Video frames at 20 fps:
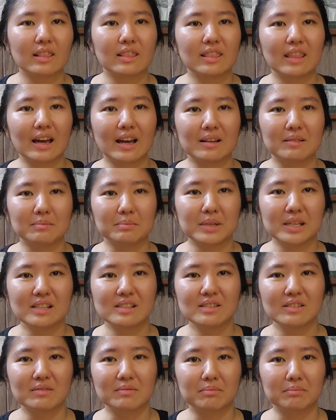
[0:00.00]
that
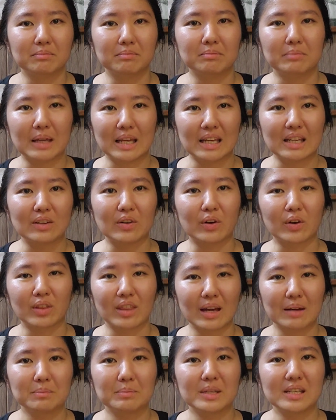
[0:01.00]
piece of bait or
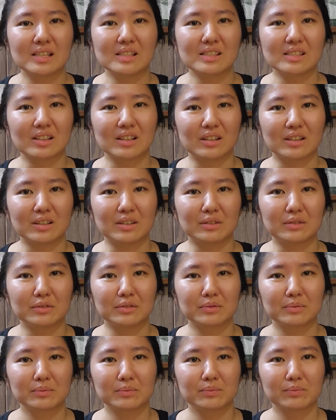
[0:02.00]
that piece of,
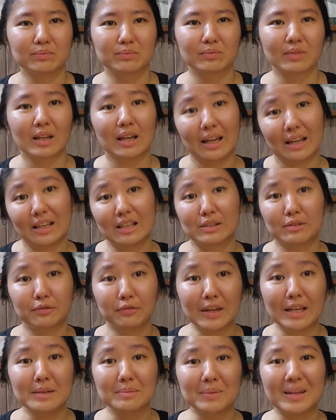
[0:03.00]
I guess,
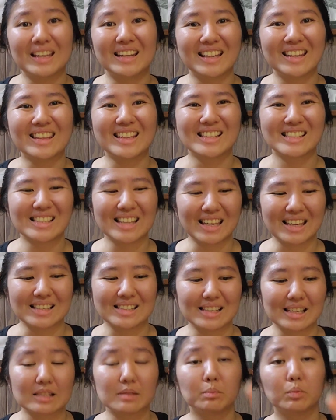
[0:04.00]
fake bait in this case,
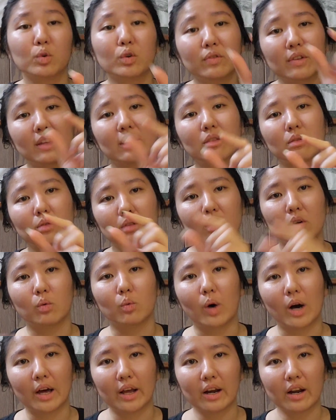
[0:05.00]
is moving through the
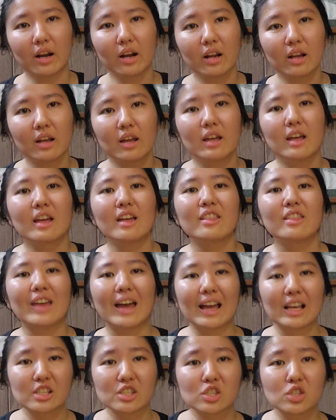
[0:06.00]
water, the
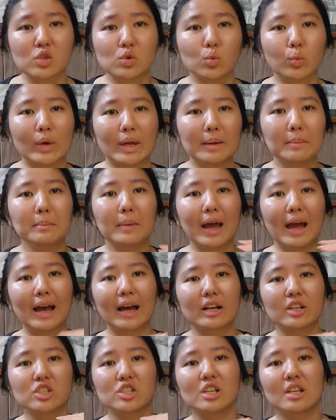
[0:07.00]
swim
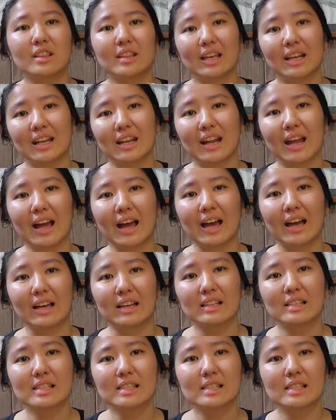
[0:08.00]
action that it
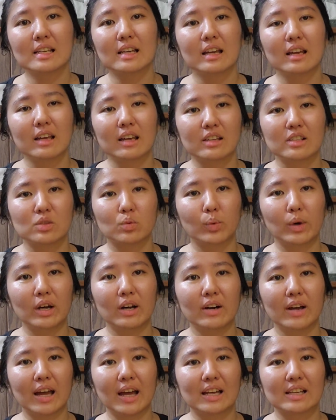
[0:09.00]
has, as
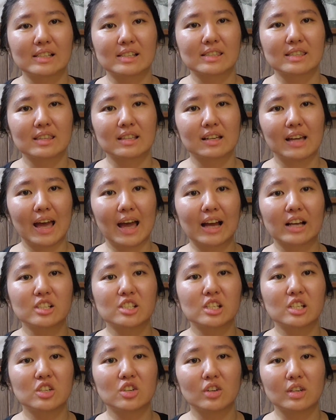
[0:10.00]
well as the
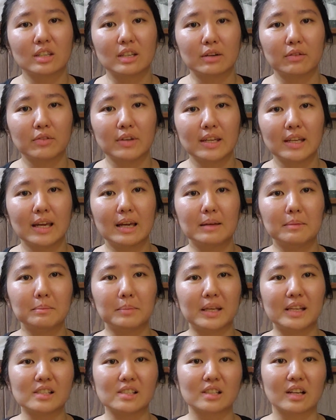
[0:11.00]
action you're giving it
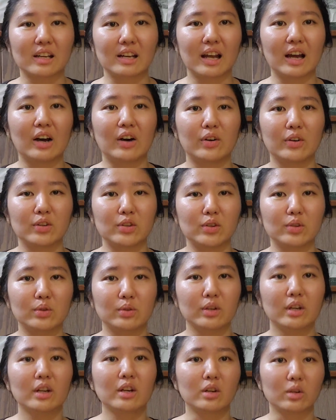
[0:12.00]
based on how
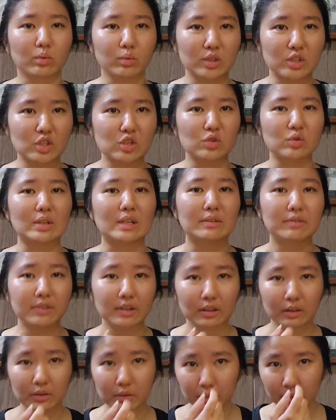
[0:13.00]
you retrieve
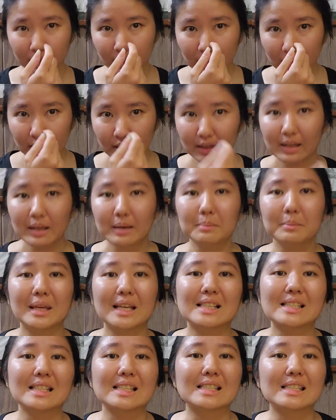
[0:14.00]
the lure,
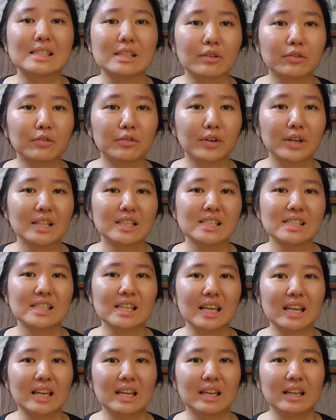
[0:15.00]
makes a difference
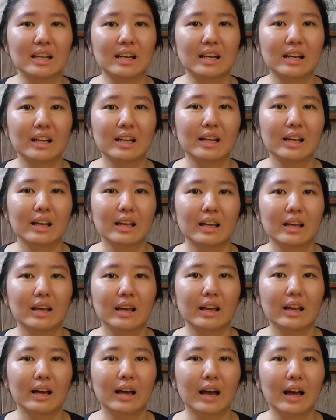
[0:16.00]
in
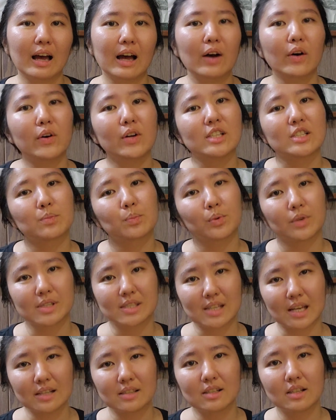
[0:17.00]
how it's
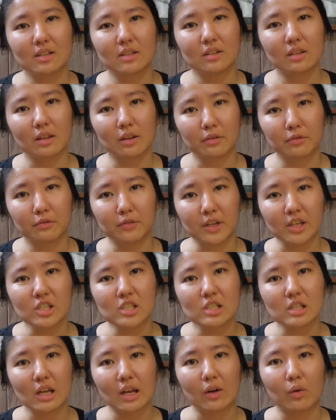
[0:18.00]
presented to the
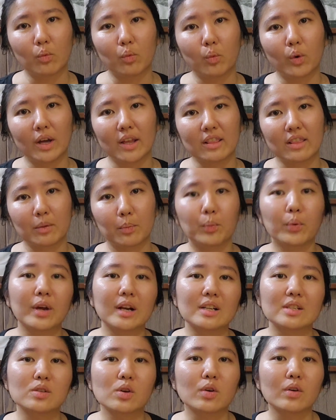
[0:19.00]
fish and what the
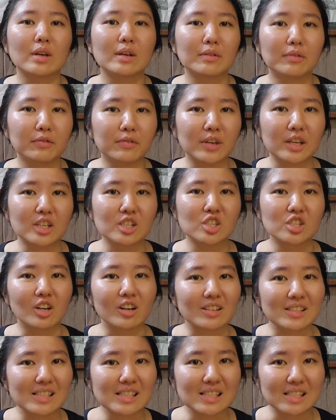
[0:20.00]
predatory fish
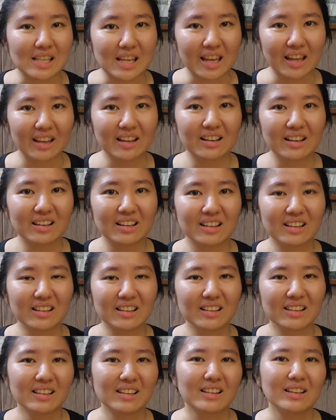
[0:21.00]
are seeing.
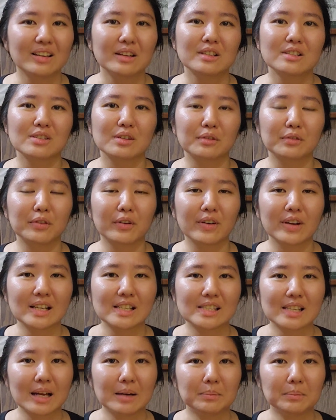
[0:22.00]
So for
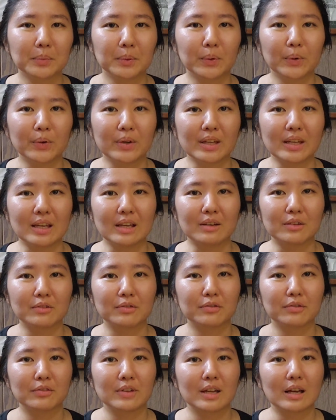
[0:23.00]
example, if
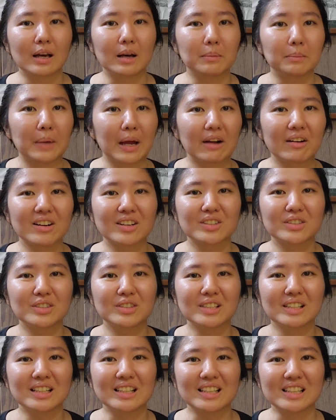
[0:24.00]
a
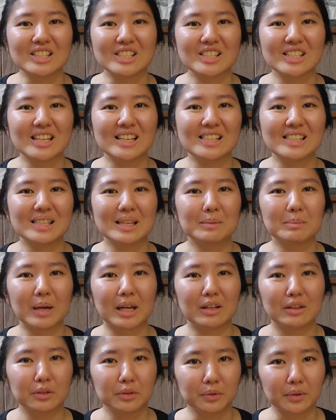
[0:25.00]
barracuda is chasing
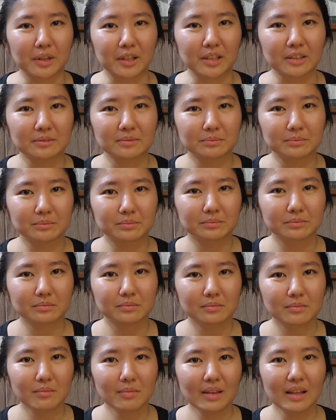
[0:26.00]
my lure
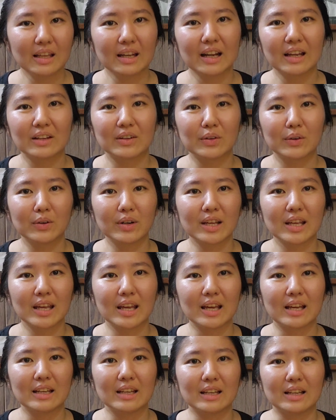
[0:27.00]
and I go
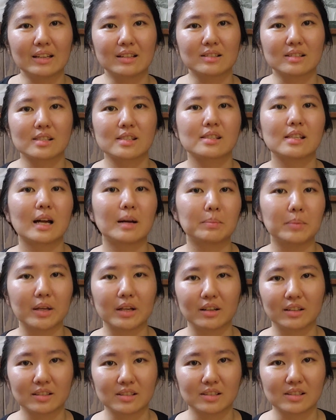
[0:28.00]
ahead and stop
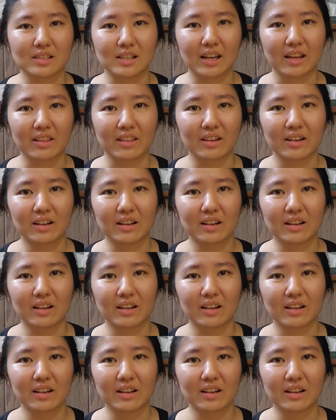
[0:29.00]
it altogether,